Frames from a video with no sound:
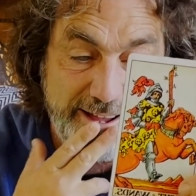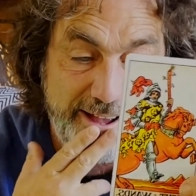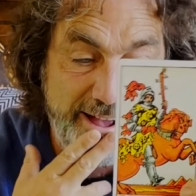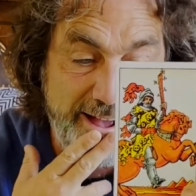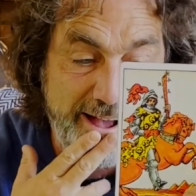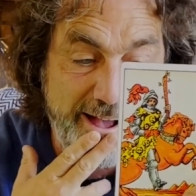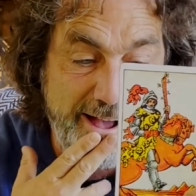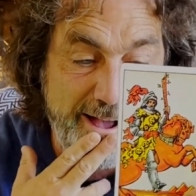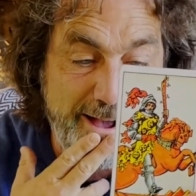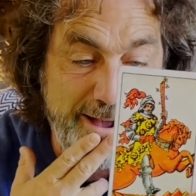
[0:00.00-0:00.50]

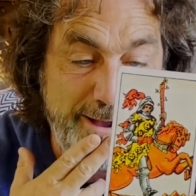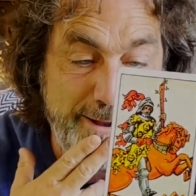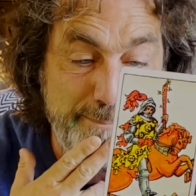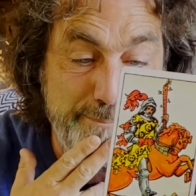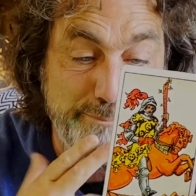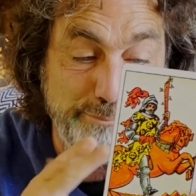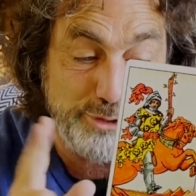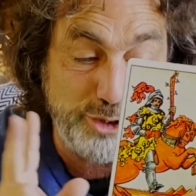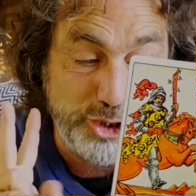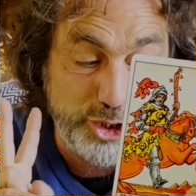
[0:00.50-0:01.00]

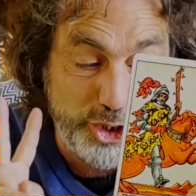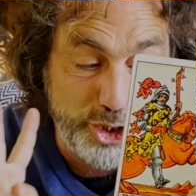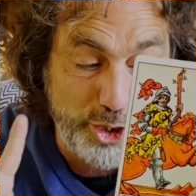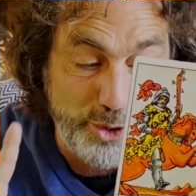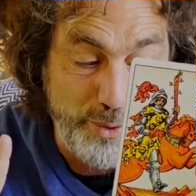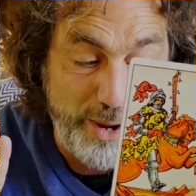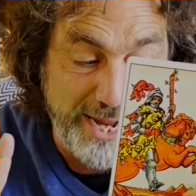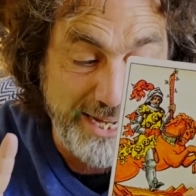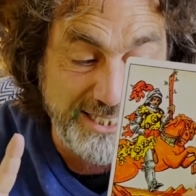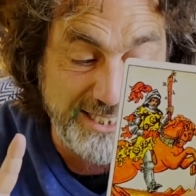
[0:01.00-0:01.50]
um,
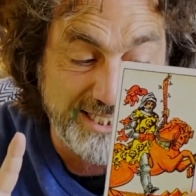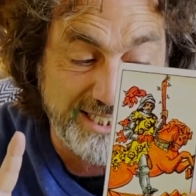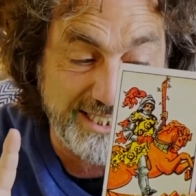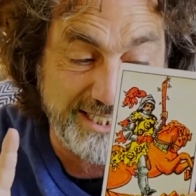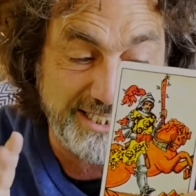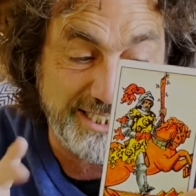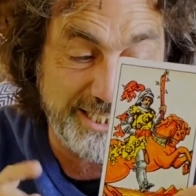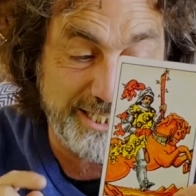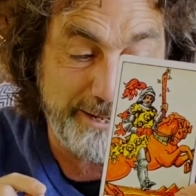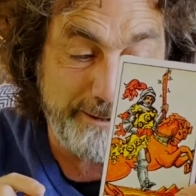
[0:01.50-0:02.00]
two
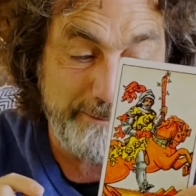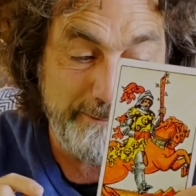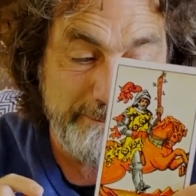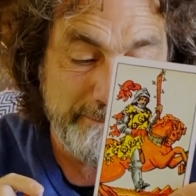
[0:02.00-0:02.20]
aces.